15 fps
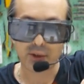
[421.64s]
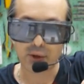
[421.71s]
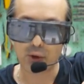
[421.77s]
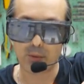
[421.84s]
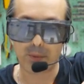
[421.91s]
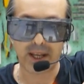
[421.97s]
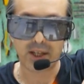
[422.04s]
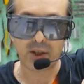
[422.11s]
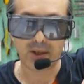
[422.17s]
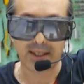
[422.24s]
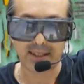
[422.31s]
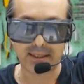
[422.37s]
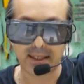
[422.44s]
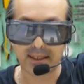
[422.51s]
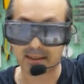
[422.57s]
is too big, you
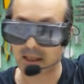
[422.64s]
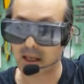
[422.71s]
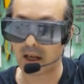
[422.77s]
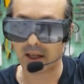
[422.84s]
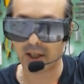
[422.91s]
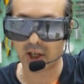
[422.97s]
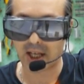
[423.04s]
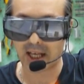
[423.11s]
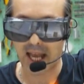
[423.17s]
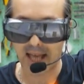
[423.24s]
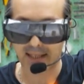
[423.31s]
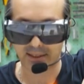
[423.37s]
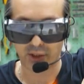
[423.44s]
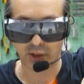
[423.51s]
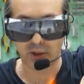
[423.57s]
can discolour your
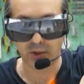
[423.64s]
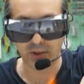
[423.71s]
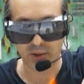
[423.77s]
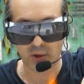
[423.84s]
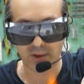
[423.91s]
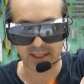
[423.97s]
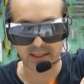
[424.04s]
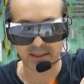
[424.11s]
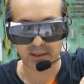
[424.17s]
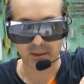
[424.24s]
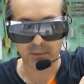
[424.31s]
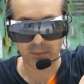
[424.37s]
glass and you lose all these